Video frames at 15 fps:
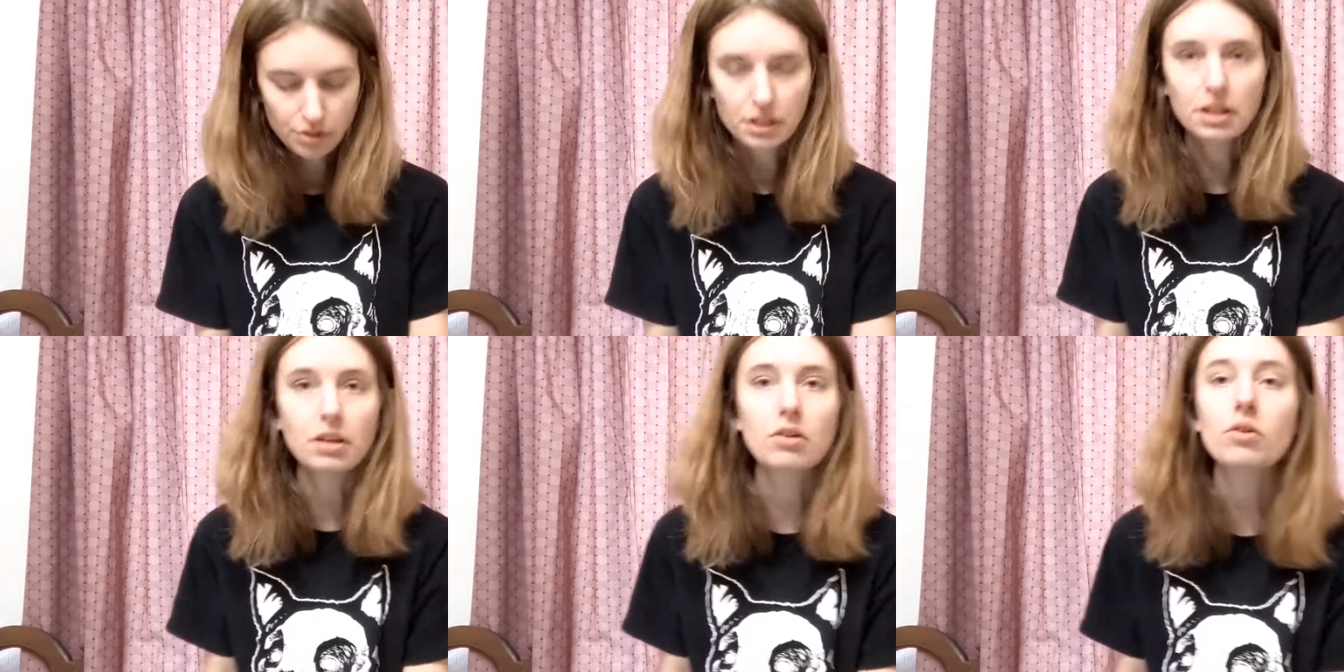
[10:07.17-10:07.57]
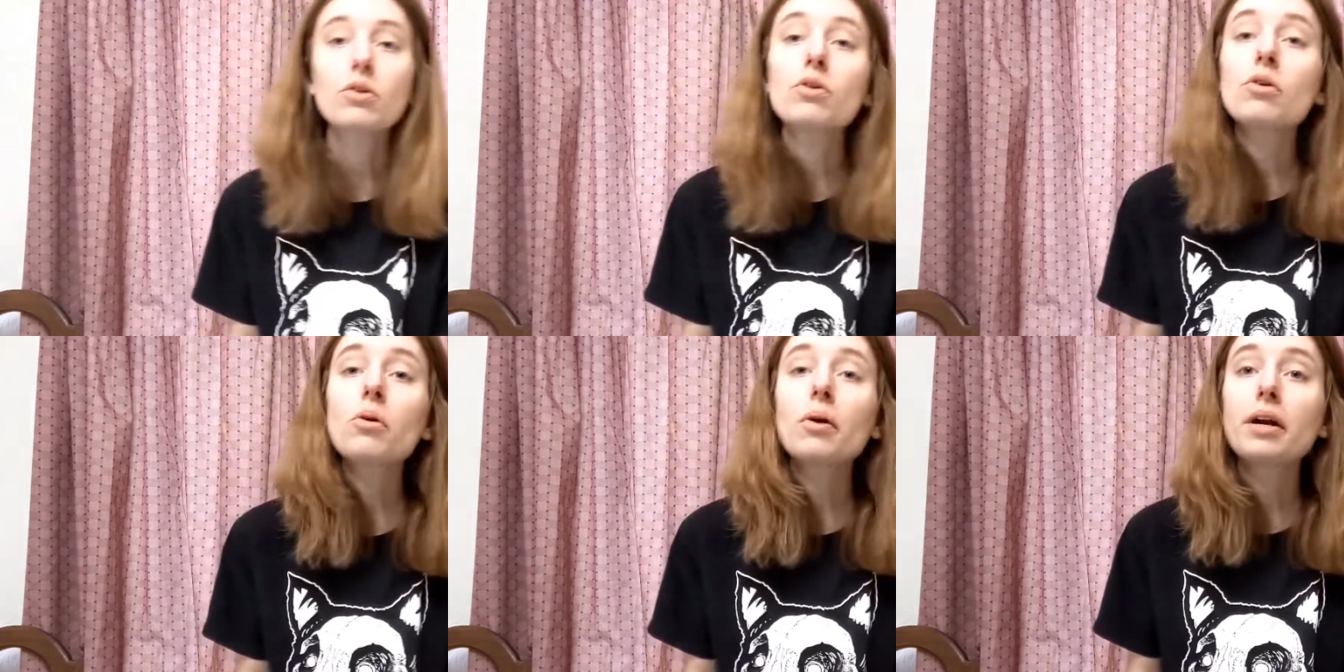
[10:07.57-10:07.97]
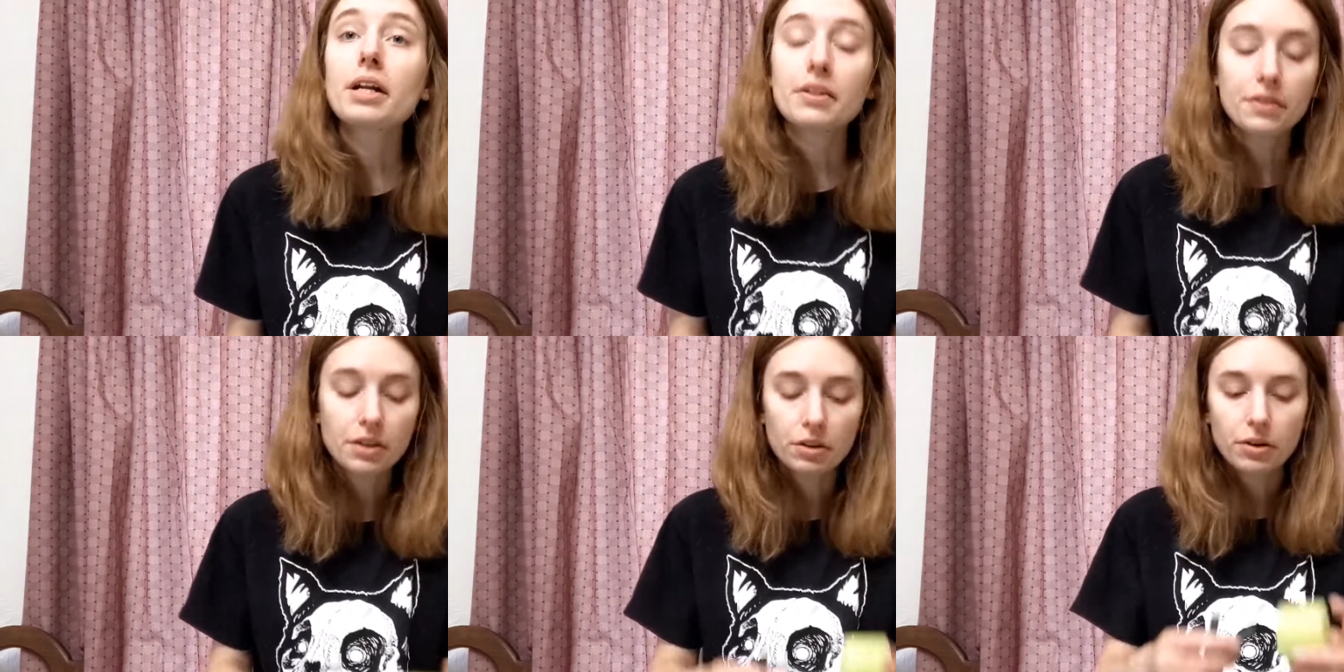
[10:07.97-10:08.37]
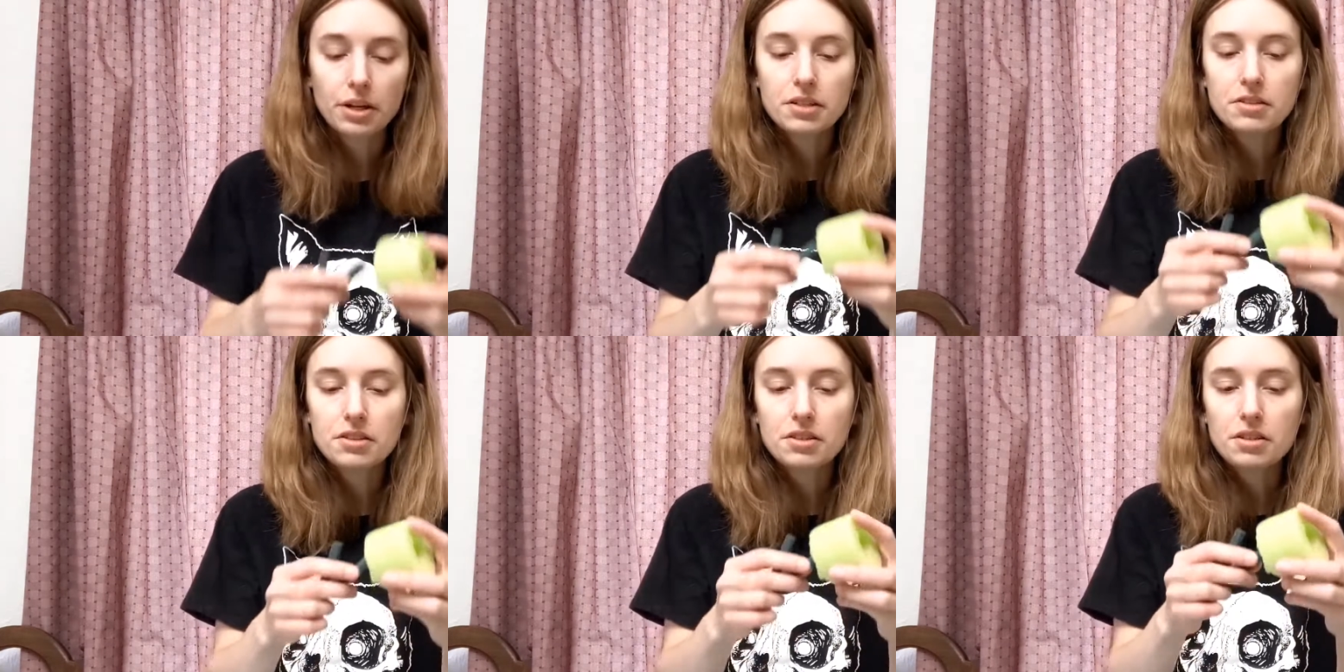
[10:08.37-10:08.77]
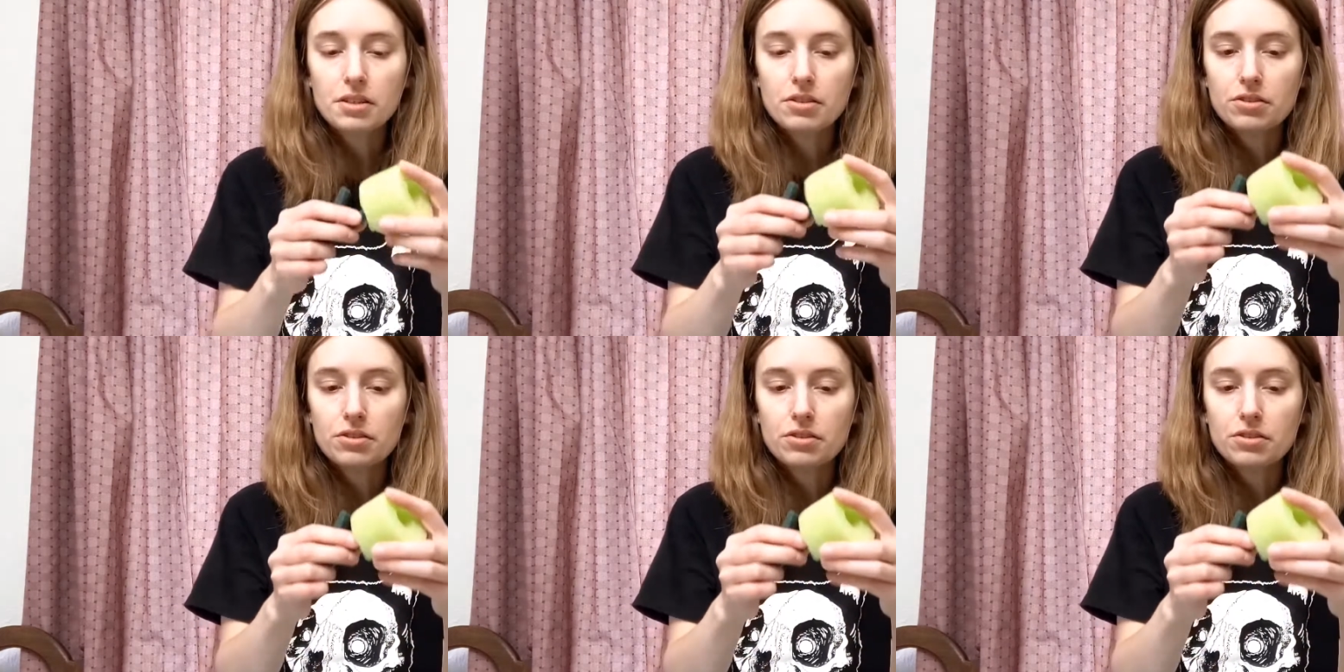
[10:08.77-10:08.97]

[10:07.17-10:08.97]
need glue or anything crazy.